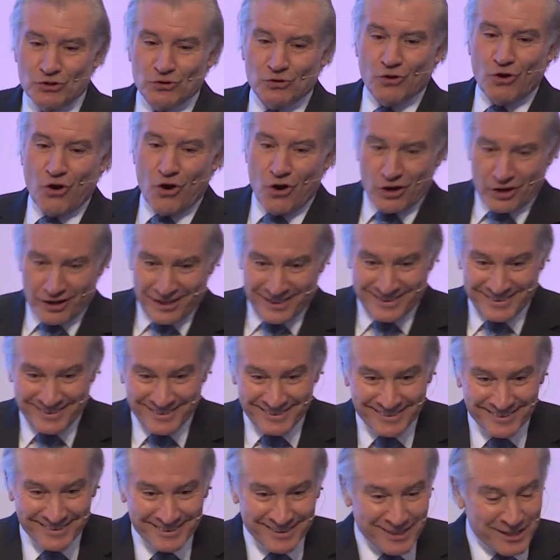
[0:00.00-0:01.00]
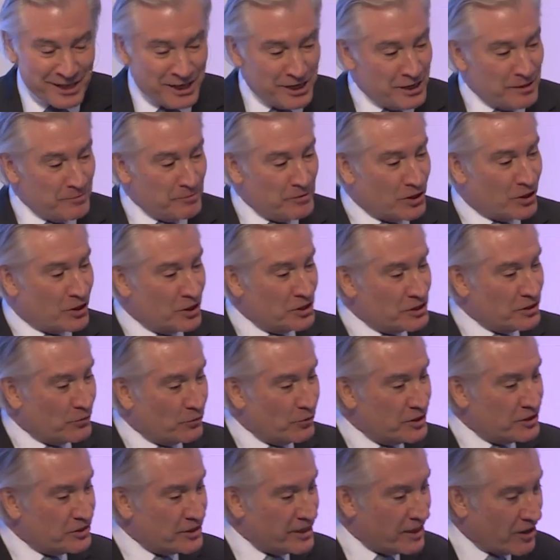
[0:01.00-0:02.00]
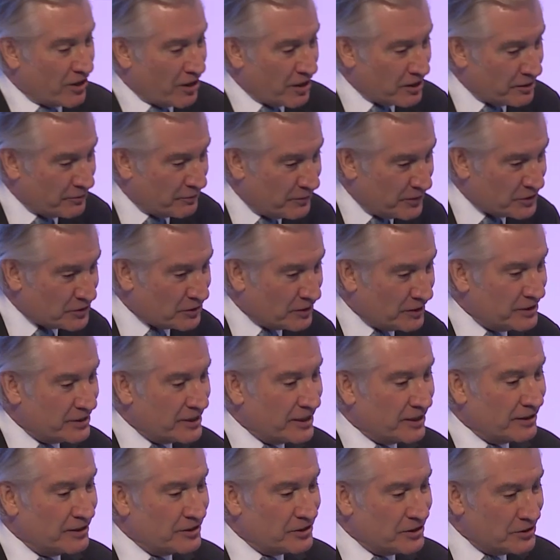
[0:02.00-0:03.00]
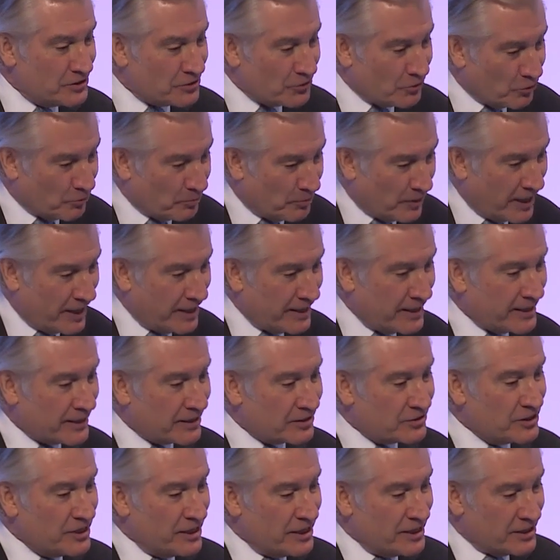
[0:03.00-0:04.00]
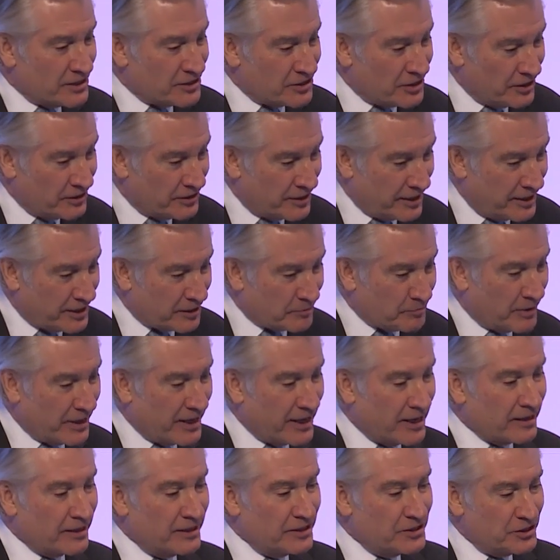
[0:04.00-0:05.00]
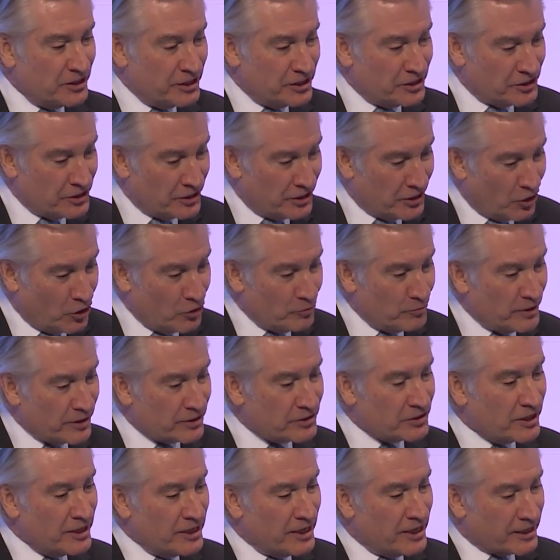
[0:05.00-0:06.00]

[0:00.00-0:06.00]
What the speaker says: long. Because if we say artificial intelligence, robotics, synthetic biology, genomics,